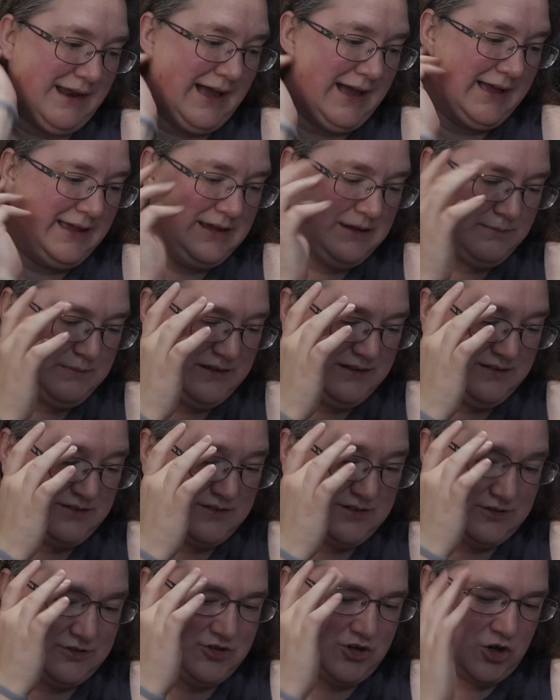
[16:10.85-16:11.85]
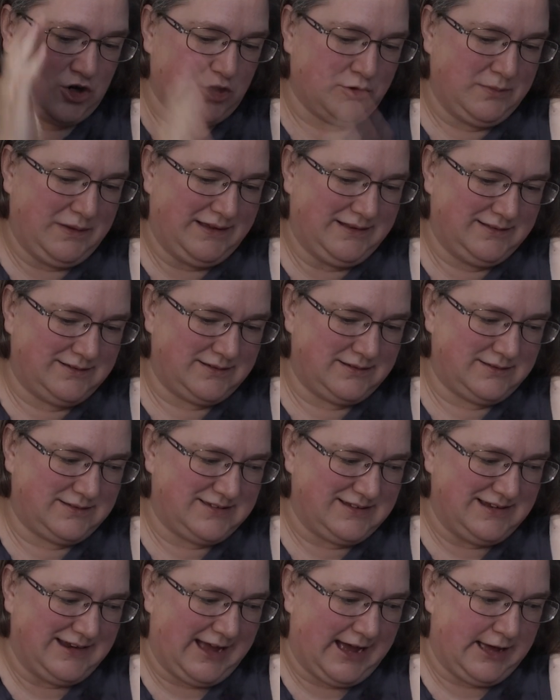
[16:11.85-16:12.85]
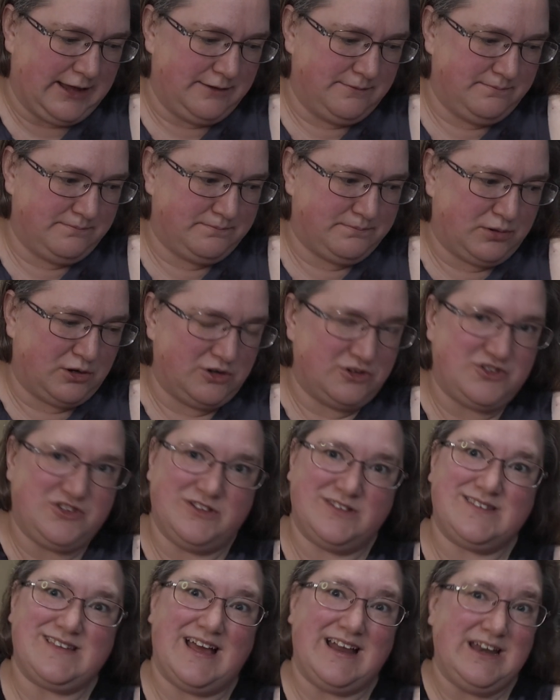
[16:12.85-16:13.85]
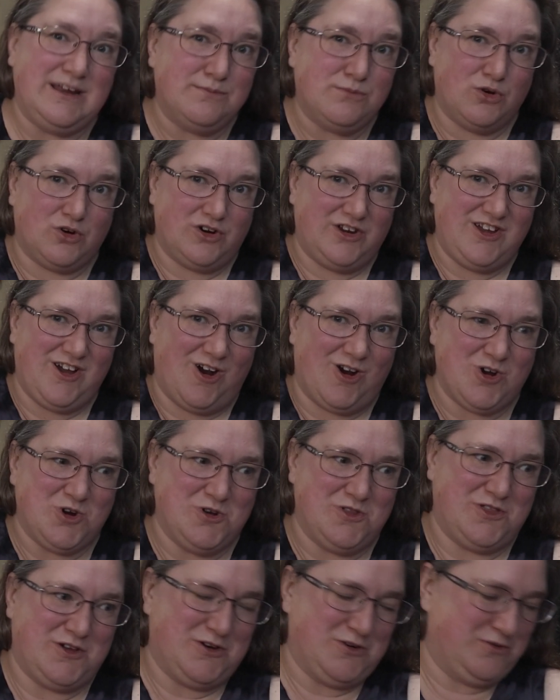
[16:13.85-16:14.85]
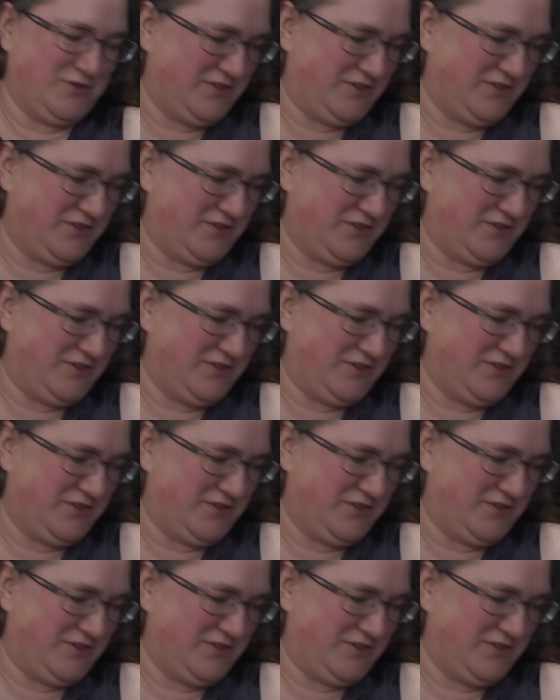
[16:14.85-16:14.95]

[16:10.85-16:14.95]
I am determined to not purchase any more yarn though.